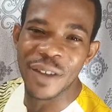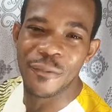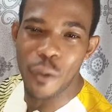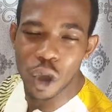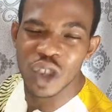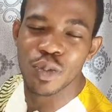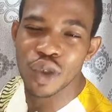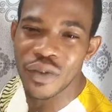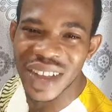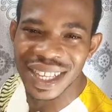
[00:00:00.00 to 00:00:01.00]
the false
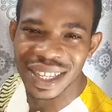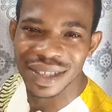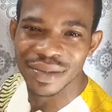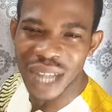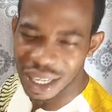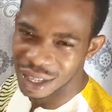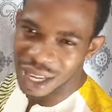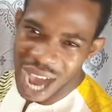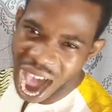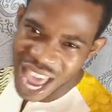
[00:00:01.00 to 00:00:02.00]
prophet.
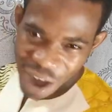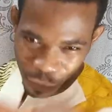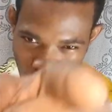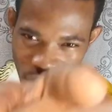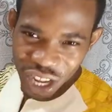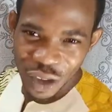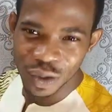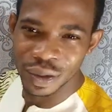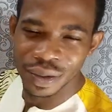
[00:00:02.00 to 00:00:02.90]
I have warned you.